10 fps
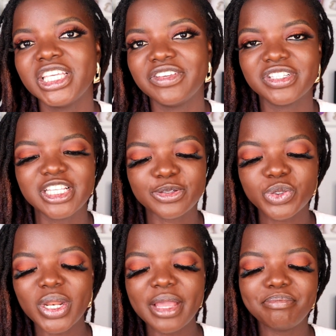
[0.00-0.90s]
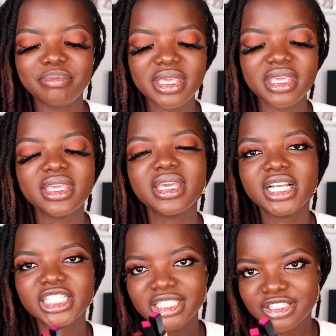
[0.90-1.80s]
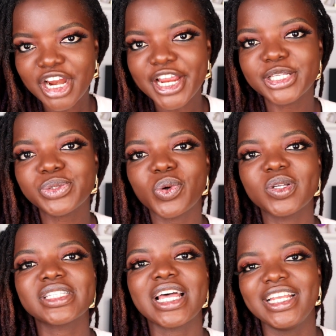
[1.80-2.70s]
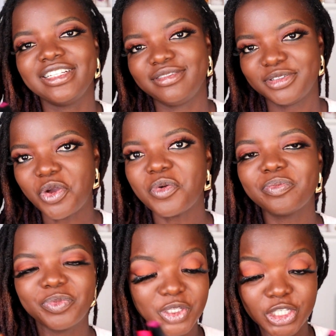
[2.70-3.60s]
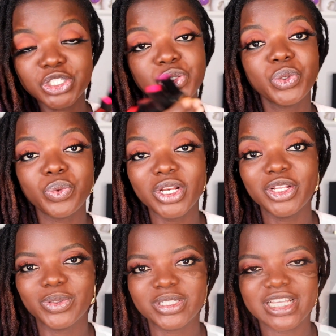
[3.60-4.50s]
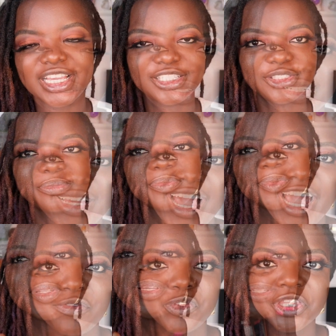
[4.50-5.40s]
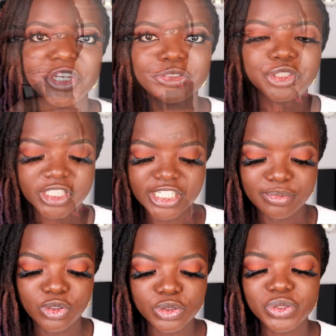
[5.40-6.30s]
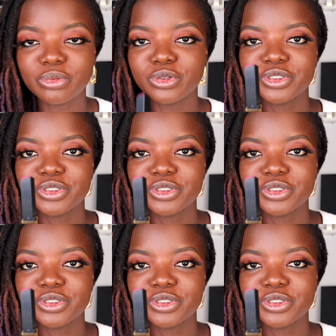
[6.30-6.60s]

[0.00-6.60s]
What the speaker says: give it out. So let me try these ones and then come just show you what it looks like. I have nothing on, just lip gloss, so I'm going